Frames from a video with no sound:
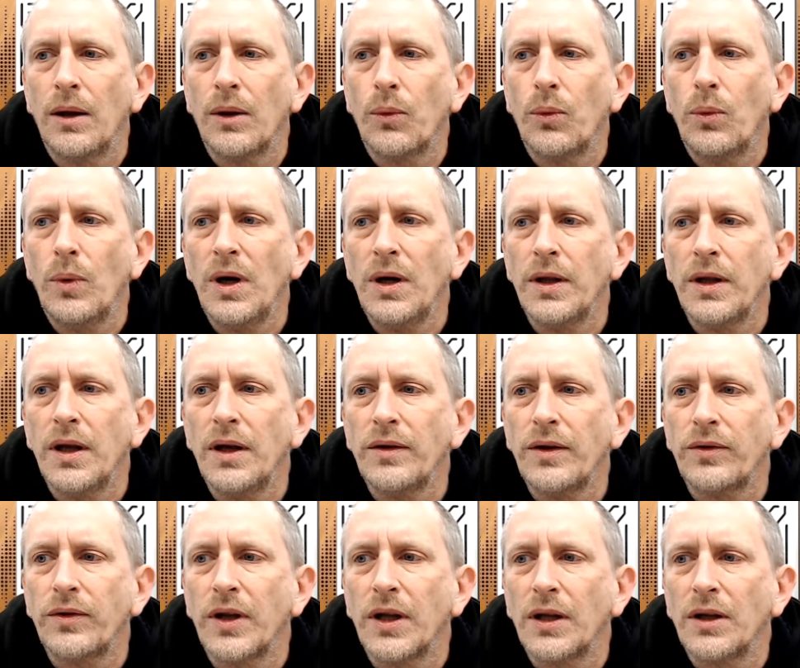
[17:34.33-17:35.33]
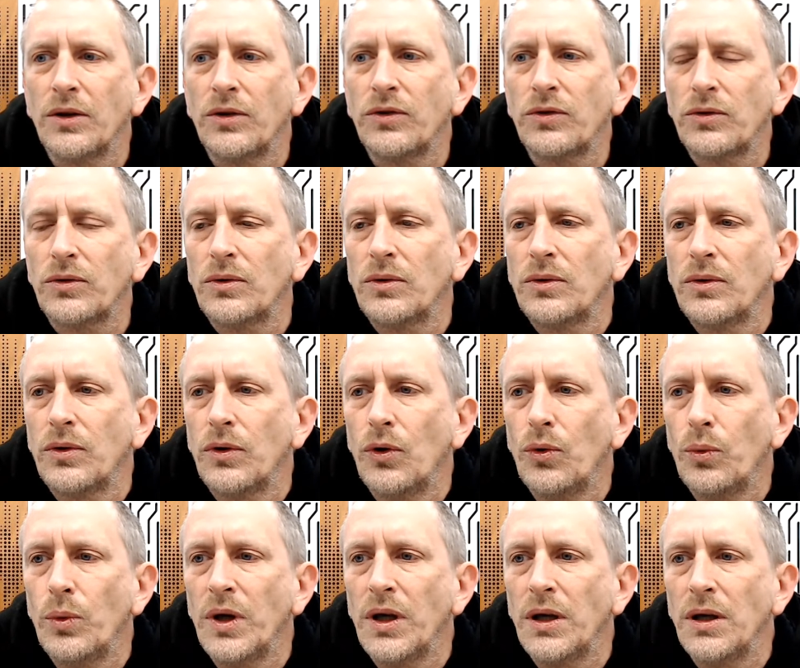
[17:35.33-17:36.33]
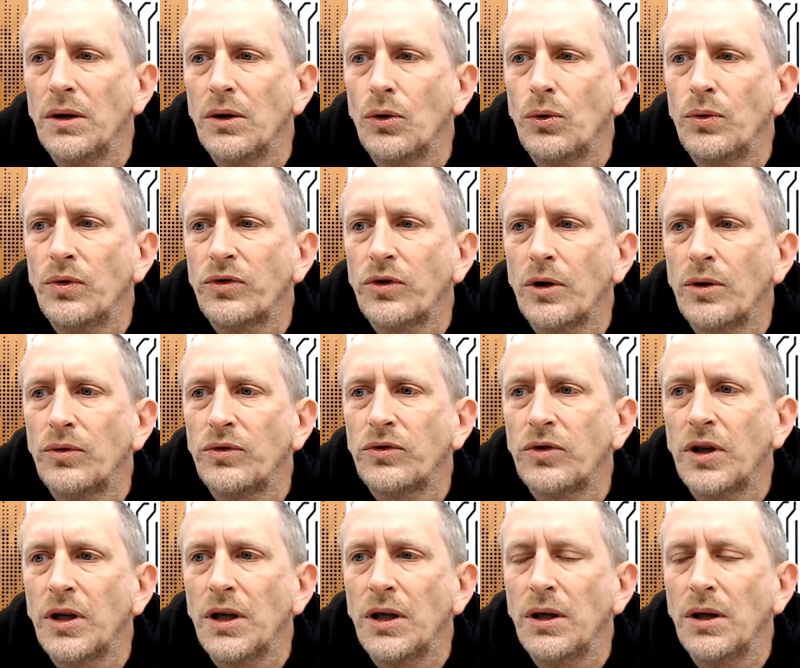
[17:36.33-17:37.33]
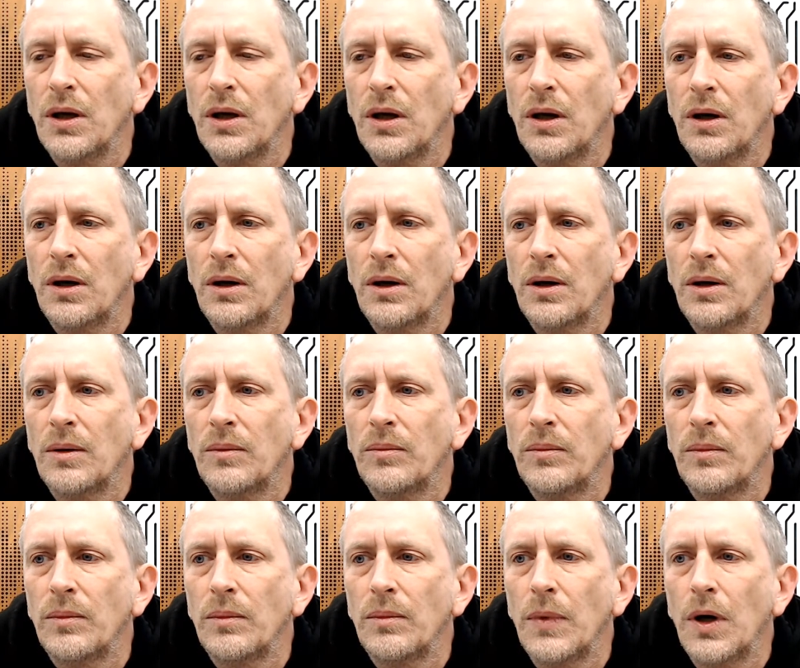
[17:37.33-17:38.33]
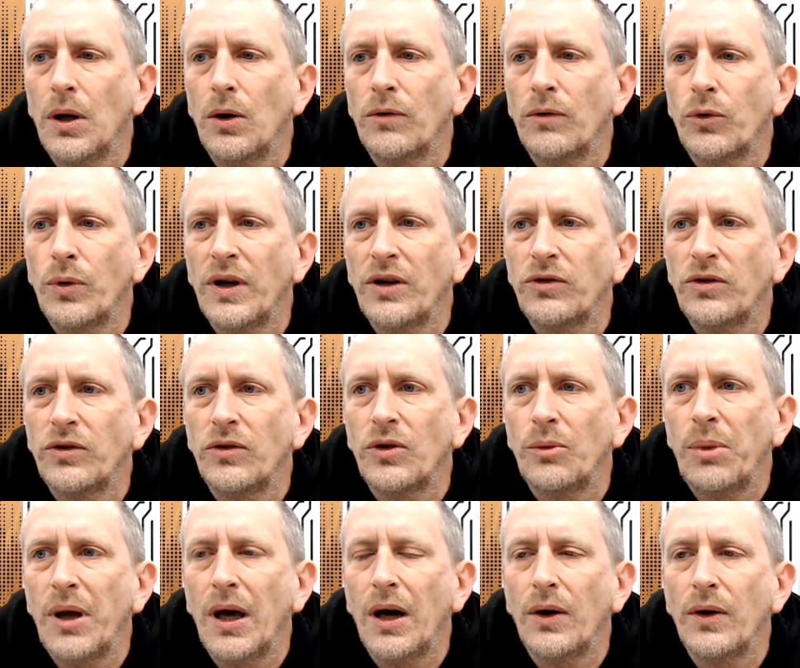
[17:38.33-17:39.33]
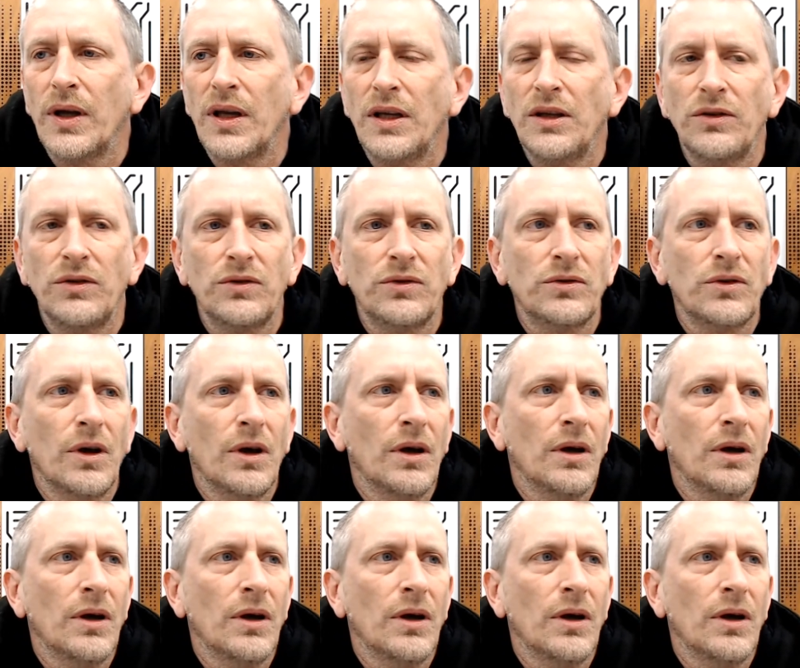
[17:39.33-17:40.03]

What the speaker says: One of the other things that we also see a lot of questions about is